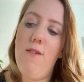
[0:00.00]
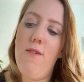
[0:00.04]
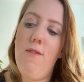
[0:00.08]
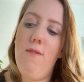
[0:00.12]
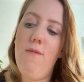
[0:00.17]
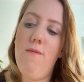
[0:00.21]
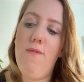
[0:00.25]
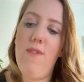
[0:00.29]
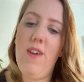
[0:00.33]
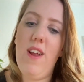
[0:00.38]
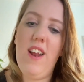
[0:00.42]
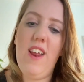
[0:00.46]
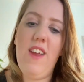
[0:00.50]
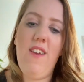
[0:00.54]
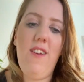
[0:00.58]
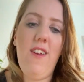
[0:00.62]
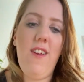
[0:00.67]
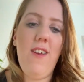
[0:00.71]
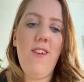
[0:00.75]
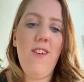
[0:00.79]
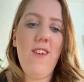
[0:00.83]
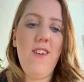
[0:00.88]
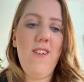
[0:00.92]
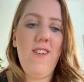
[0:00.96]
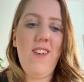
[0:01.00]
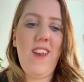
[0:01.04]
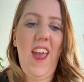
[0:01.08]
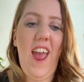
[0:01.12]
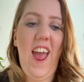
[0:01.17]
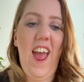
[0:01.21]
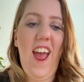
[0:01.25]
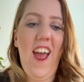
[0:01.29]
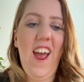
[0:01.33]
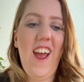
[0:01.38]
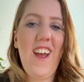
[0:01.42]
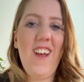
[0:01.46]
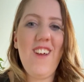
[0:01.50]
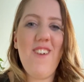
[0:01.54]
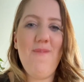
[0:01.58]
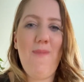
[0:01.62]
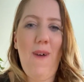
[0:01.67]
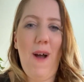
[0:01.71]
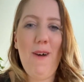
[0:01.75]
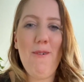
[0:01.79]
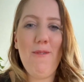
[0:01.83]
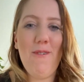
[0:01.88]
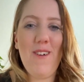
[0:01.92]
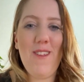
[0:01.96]
really care
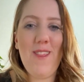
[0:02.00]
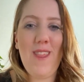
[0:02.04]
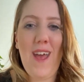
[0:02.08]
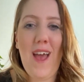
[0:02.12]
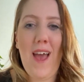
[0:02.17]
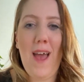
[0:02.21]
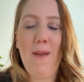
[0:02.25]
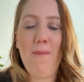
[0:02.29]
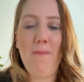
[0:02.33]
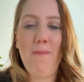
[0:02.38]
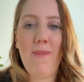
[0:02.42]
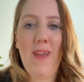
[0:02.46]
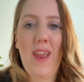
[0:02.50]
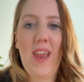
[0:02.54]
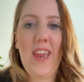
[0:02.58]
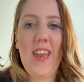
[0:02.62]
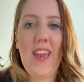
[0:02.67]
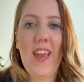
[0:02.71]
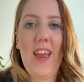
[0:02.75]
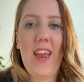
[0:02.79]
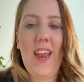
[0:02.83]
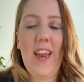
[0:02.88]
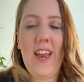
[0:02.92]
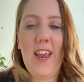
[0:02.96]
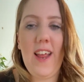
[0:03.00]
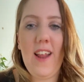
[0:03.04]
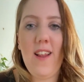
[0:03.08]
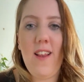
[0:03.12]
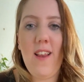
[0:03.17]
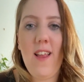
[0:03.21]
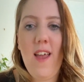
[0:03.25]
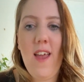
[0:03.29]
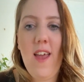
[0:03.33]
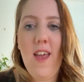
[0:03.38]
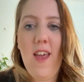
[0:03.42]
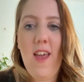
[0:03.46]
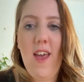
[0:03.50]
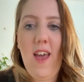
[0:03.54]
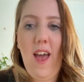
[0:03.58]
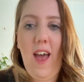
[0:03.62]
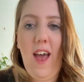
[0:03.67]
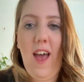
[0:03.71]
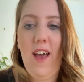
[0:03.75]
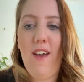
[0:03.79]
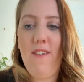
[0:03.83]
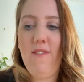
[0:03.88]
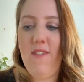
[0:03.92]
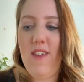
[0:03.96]
about what they're making and
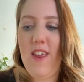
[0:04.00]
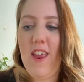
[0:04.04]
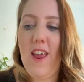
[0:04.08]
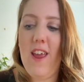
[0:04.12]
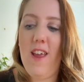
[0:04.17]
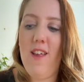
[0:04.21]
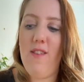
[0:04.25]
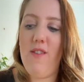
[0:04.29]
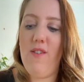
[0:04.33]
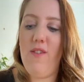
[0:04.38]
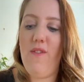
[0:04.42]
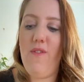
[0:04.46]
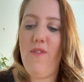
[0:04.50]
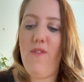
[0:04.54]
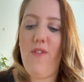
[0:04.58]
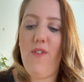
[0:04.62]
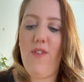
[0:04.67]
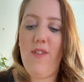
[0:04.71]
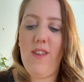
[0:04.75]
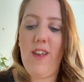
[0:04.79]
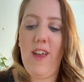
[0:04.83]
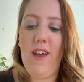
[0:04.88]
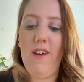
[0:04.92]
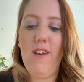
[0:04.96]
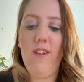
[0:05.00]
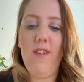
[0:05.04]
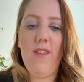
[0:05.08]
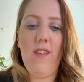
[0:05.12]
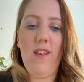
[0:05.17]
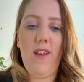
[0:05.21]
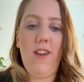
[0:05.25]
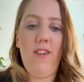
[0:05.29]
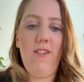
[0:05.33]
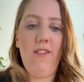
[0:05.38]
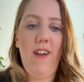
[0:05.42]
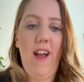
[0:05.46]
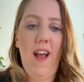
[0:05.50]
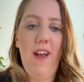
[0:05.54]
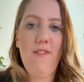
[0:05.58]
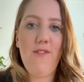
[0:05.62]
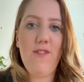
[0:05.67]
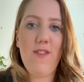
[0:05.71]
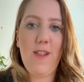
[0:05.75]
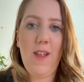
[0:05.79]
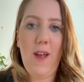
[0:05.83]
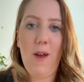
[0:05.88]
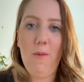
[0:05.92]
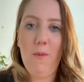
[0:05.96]
have years of skills and
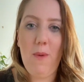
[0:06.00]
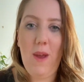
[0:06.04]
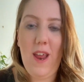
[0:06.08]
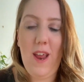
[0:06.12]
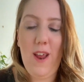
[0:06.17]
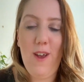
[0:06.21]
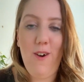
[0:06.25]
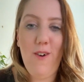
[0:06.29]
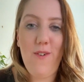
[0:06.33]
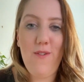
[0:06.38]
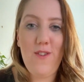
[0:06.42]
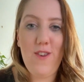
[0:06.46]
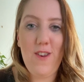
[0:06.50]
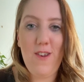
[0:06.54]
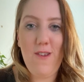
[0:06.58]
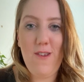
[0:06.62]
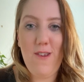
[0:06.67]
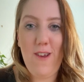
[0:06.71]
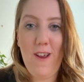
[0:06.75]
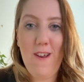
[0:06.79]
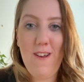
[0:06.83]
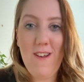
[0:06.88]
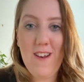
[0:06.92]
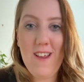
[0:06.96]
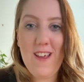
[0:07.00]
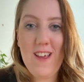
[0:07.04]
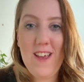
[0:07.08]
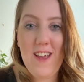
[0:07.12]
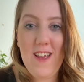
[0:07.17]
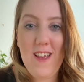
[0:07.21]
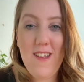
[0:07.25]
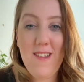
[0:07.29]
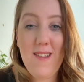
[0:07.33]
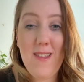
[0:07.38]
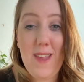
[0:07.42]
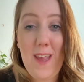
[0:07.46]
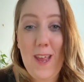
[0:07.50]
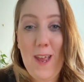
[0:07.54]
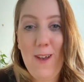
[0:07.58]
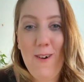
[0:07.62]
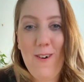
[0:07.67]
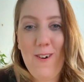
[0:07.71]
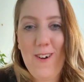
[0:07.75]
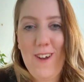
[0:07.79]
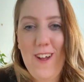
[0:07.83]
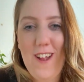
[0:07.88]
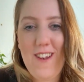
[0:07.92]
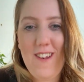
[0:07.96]
crafts that we often don't see
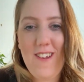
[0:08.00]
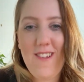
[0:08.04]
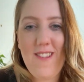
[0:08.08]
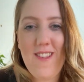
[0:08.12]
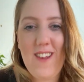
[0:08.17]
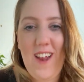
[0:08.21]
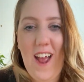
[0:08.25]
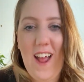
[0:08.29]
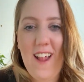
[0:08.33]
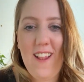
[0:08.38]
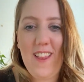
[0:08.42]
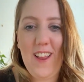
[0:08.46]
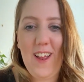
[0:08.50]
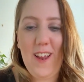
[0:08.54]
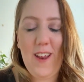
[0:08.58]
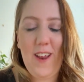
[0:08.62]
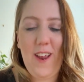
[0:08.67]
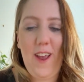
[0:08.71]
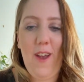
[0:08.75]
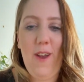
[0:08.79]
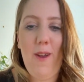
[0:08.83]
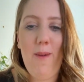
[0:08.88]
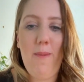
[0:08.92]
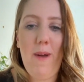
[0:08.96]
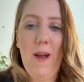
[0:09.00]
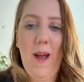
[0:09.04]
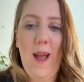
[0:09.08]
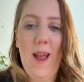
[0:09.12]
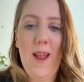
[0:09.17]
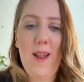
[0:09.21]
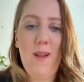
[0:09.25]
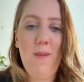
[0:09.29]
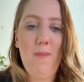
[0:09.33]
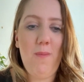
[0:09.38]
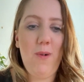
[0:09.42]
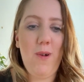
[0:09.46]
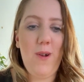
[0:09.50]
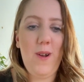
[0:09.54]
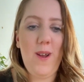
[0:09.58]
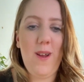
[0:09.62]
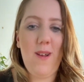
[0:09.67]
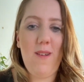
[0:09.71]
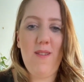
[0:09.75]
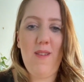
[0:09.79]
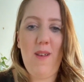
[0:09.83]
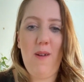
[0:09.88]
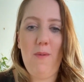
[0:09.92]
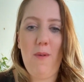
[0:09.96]
or understand that go behind the
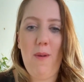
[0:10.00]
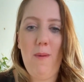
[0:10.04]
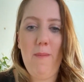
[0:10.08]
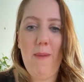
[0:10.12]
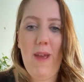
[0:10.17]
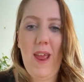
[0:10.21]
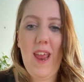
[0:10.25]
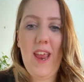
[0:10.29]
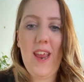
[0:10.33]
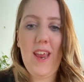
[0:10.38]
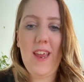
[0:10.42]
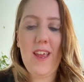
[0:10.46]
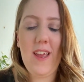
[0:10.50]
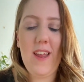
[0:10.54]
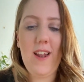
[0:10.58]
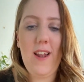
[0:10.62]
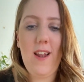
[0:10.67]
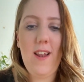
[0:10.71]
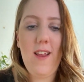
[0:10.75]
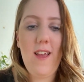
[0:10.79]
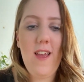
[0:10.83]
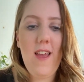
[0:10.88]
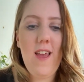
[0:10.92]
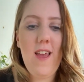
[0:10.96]
products that we make. And